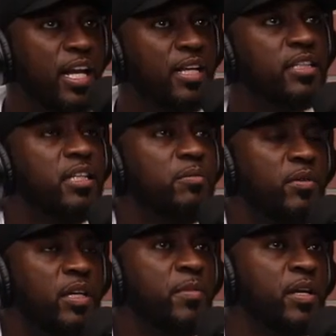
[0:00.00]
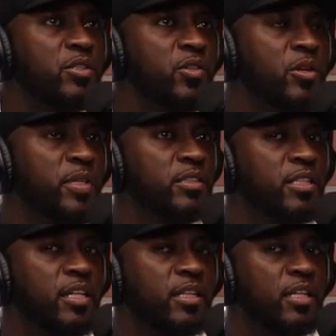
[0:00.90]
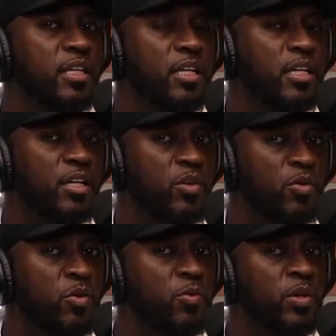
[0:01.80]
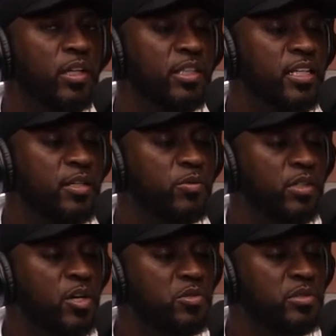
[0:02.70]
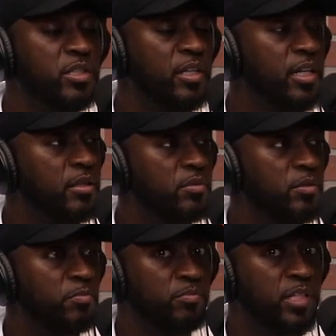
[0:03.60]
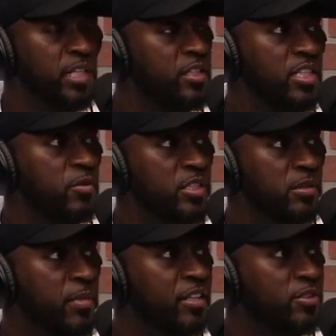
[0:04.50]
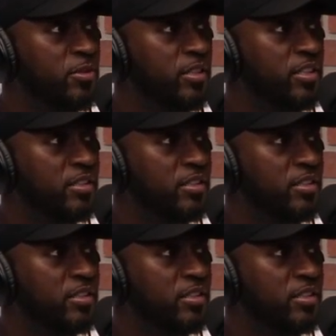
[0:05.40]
And I think he made us grow, because like you realize, like when Coach was here, like conditioning wasn't mandatory.